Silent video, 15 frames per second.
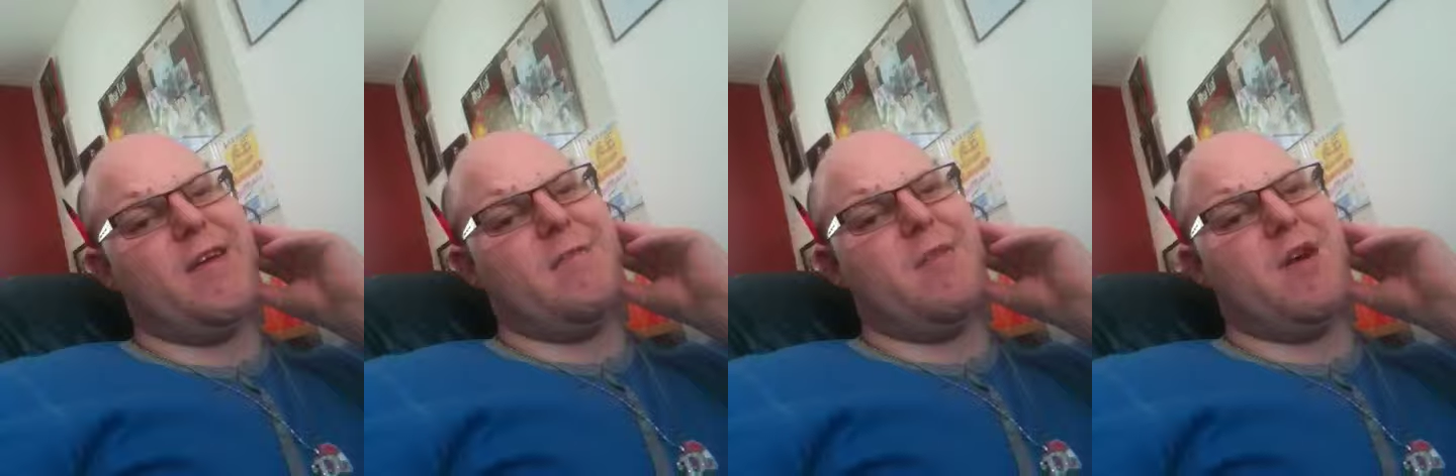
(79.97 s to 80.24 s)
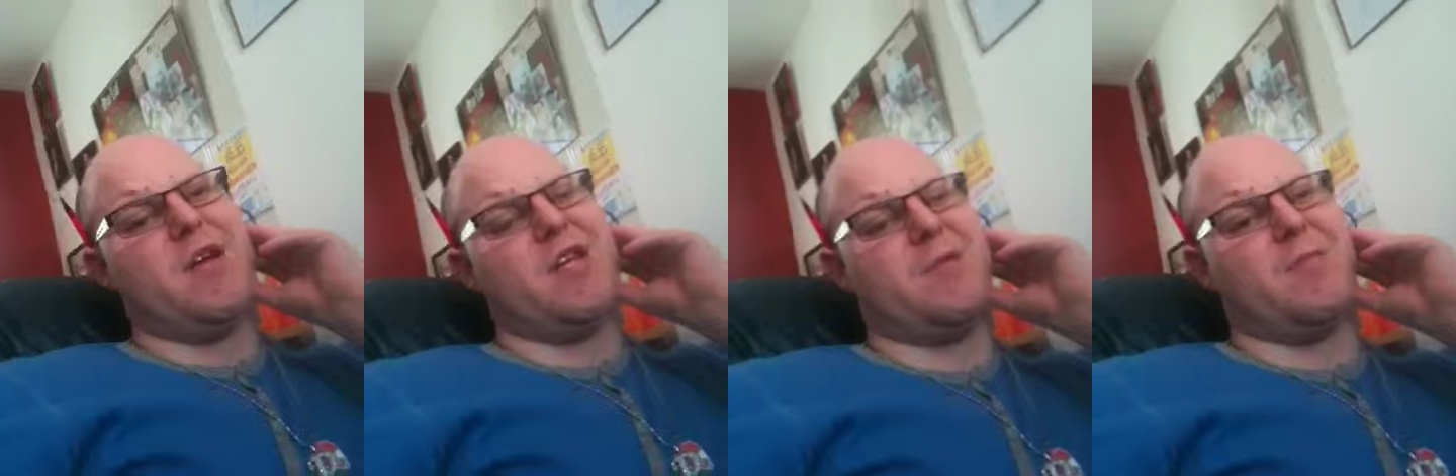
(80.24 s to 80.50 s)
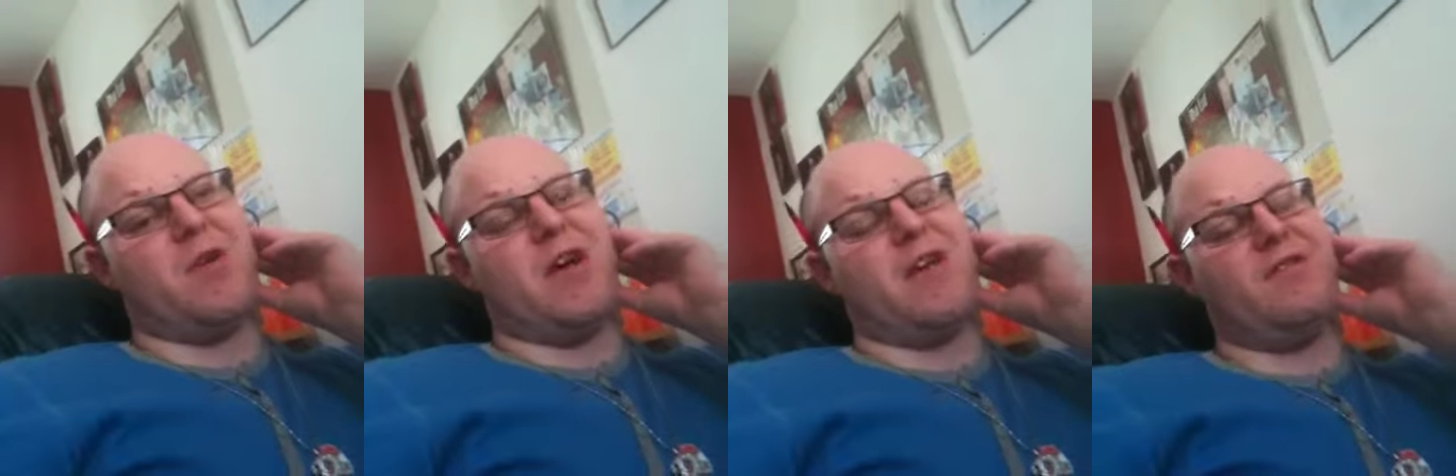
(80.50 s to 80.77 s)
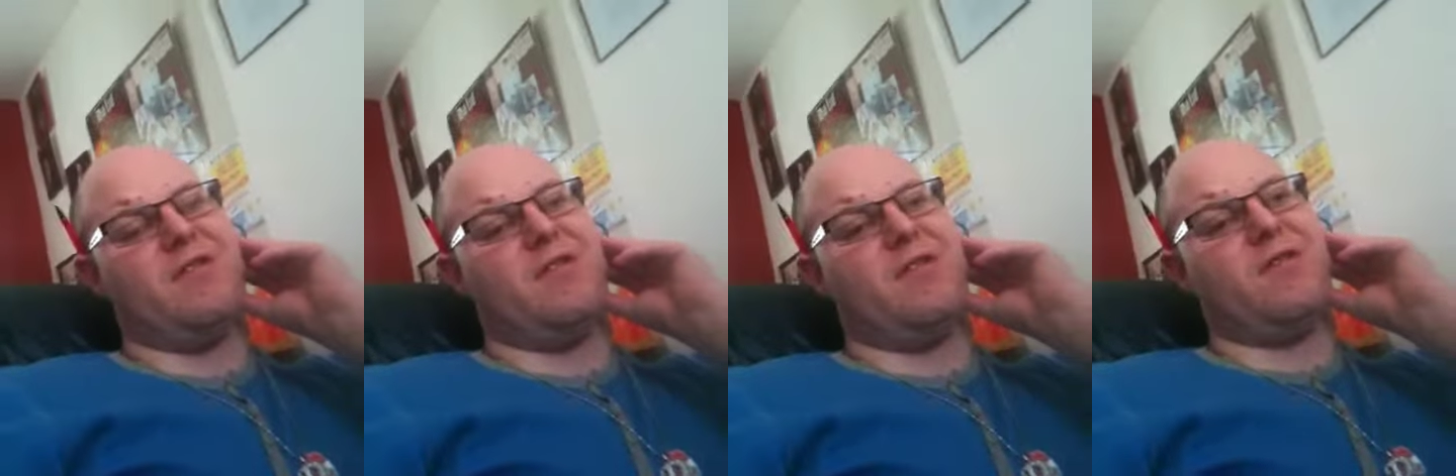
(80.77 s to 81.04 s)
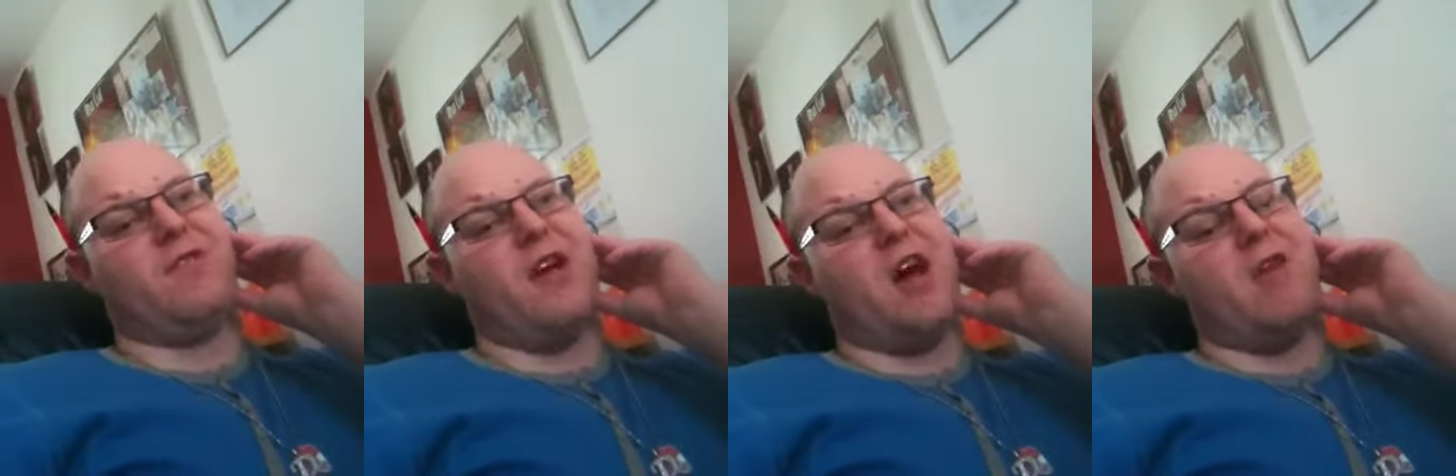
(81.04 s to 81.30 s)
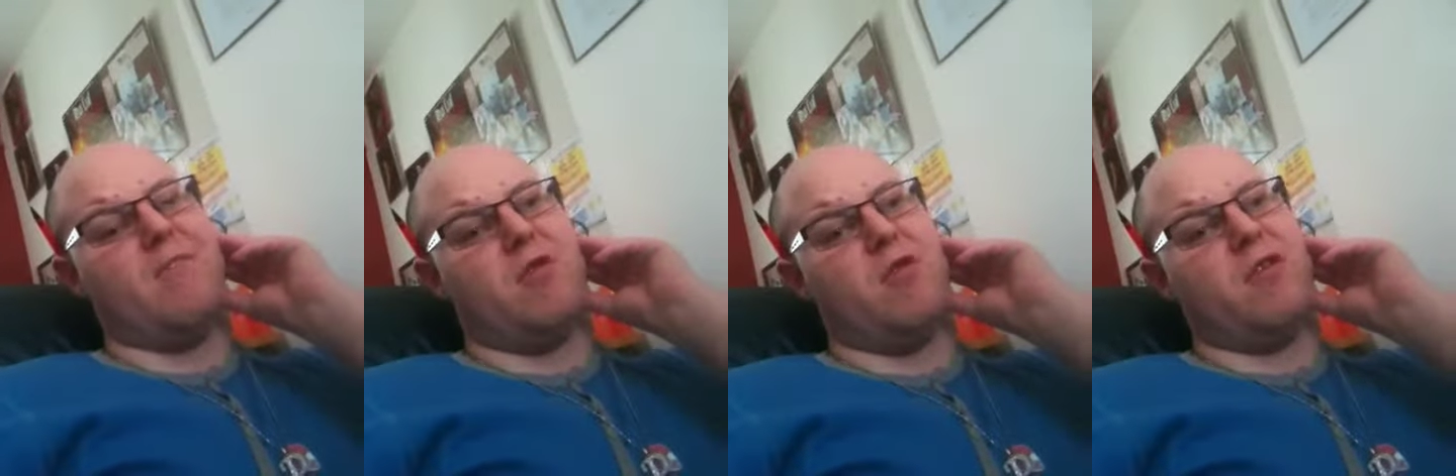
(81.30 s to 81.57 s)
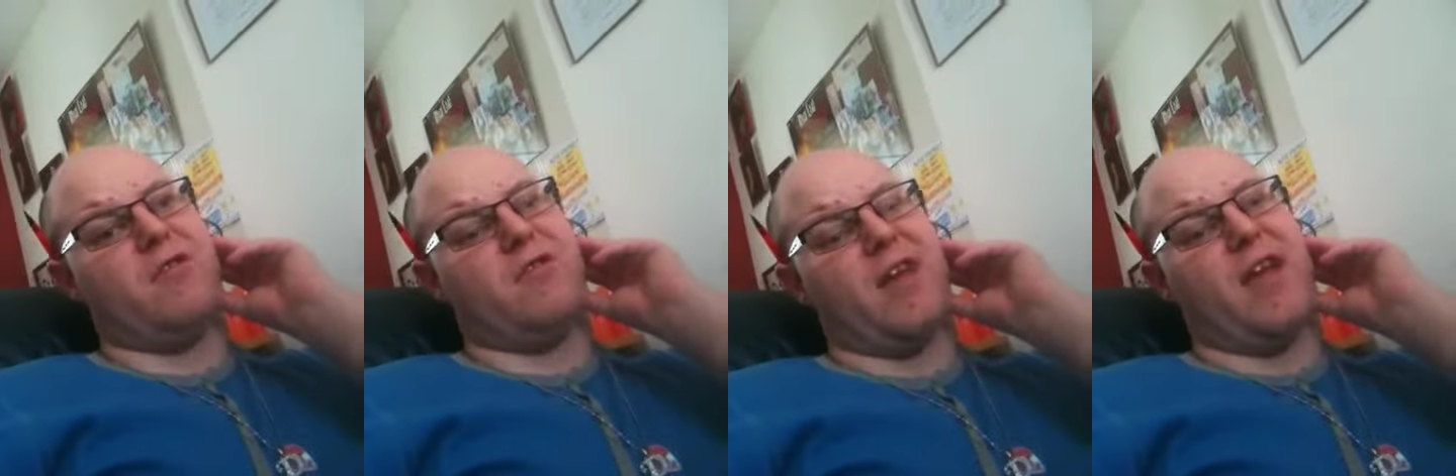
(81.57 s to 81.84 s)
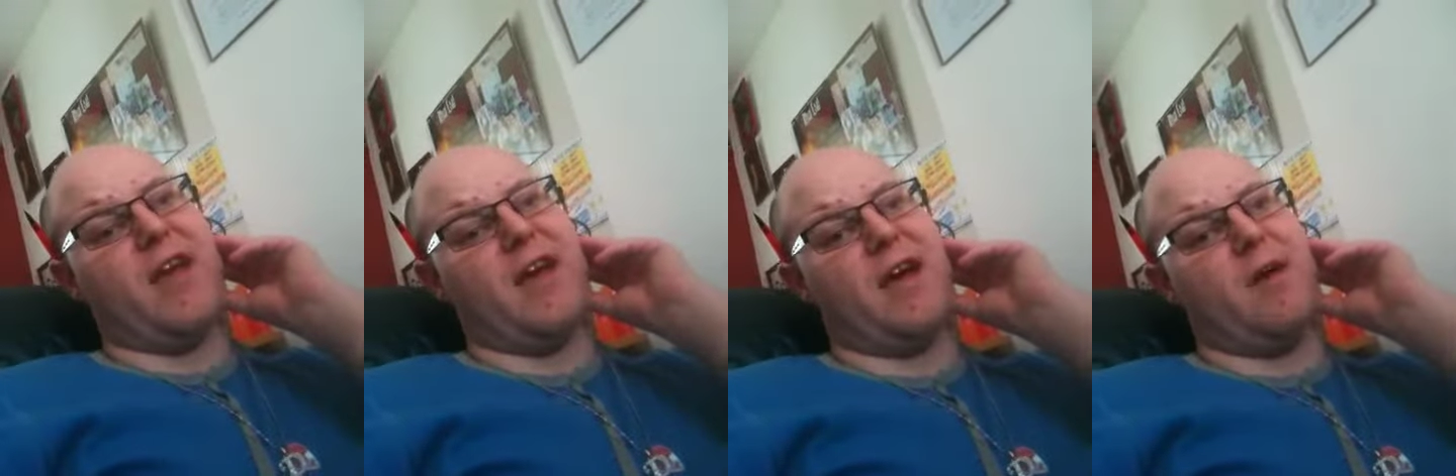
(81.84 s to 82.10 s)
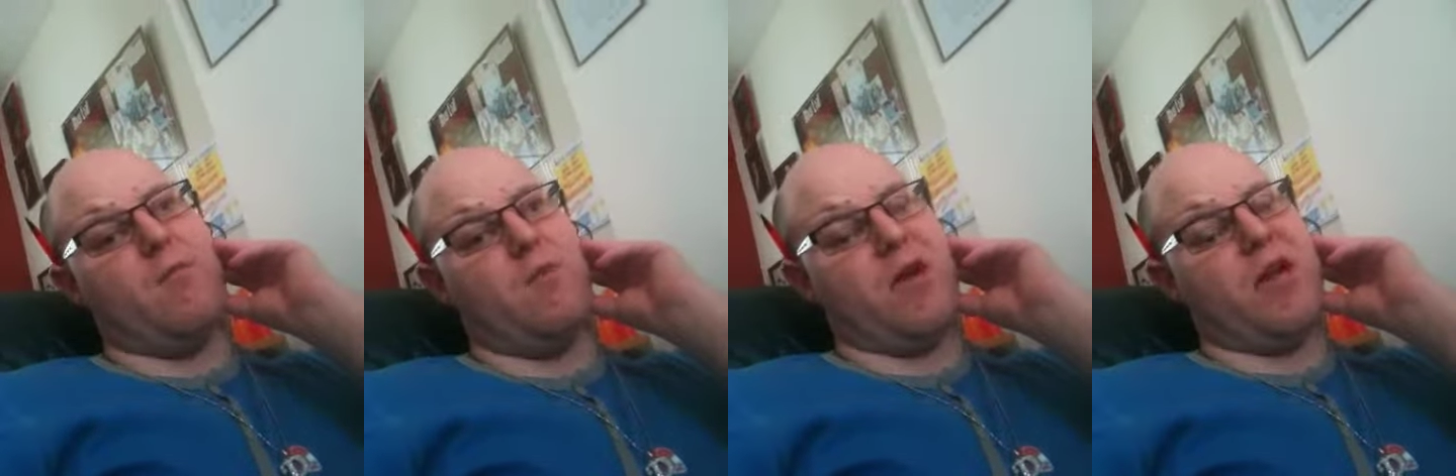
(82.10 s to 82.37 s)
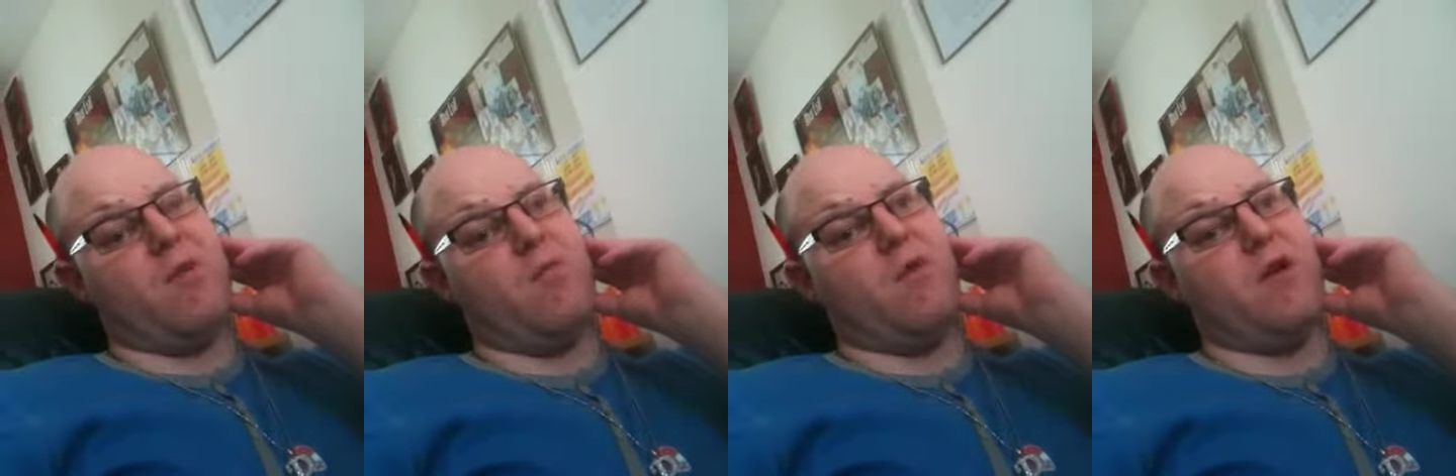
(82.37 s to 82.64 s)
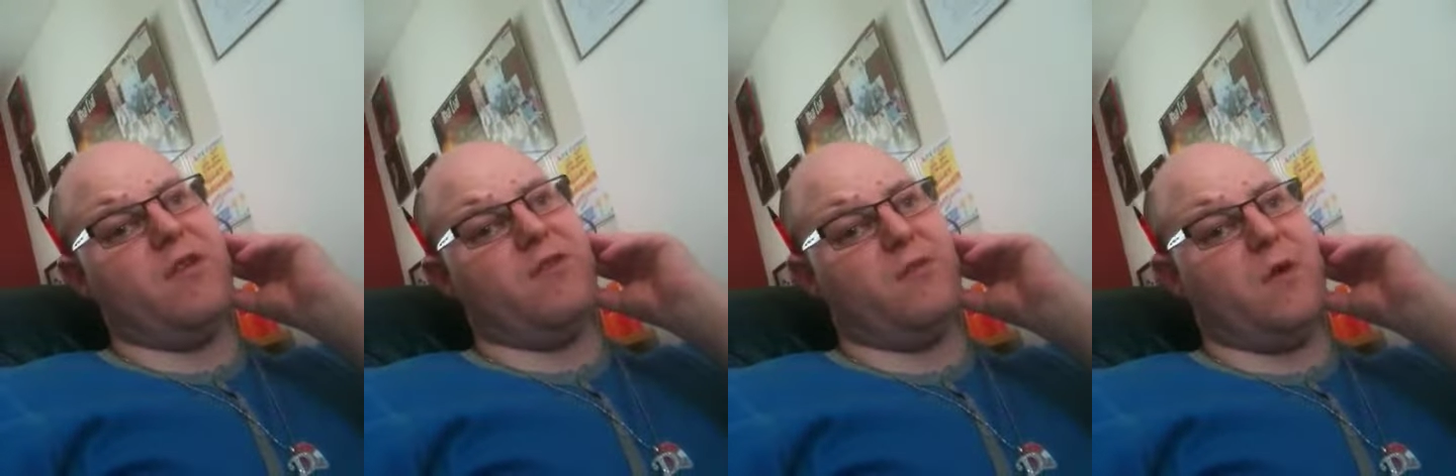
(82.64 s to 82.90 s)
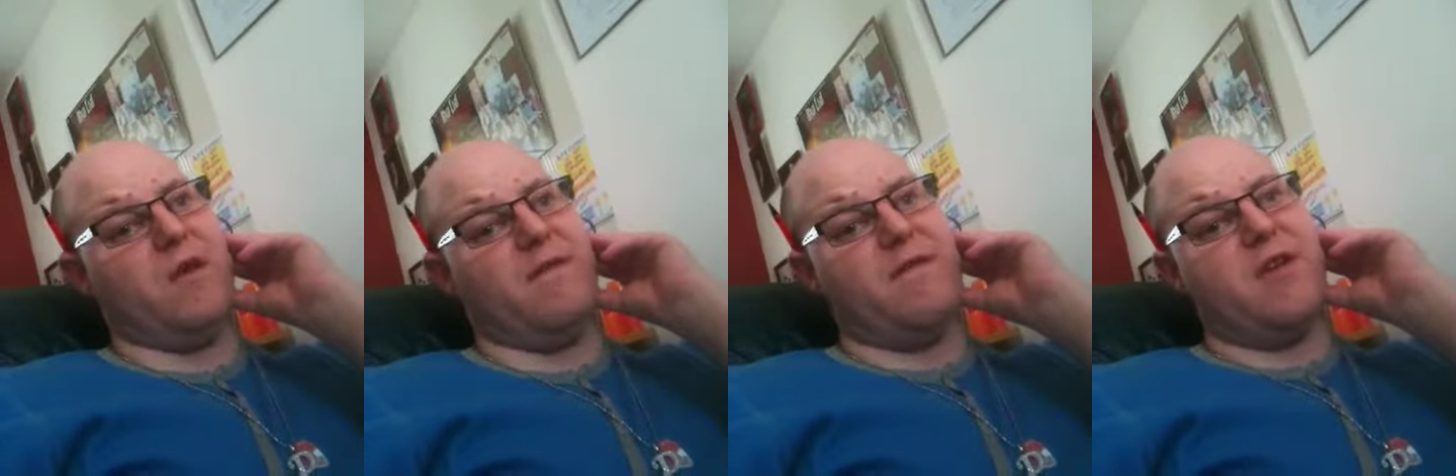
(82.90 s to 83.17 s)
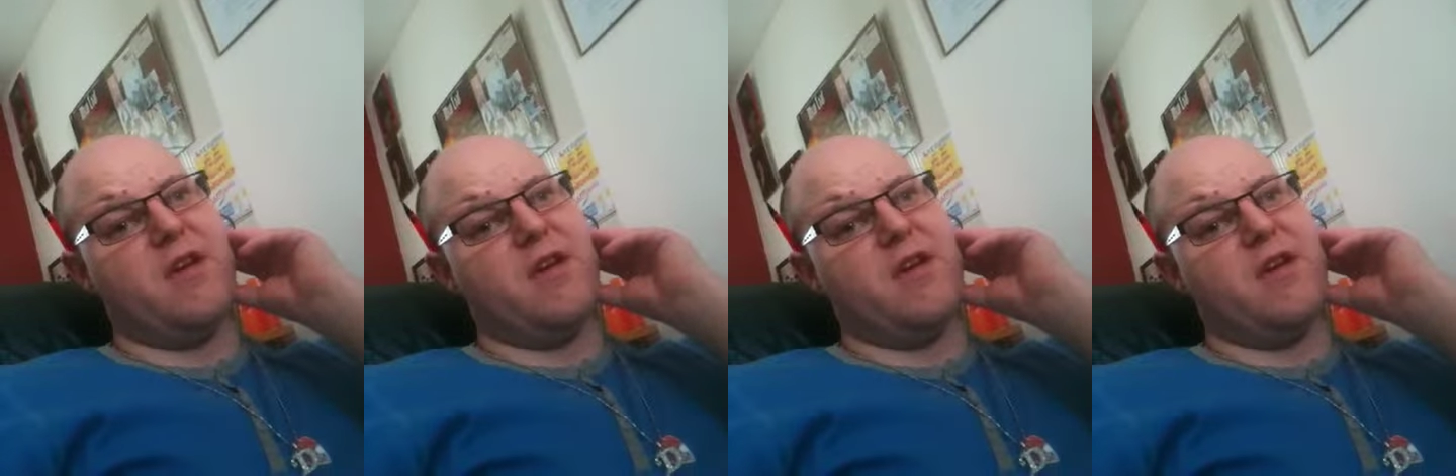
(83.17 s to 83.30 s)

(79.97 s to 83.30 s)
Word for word: My inspirations are Morrissey and William Wordsworth,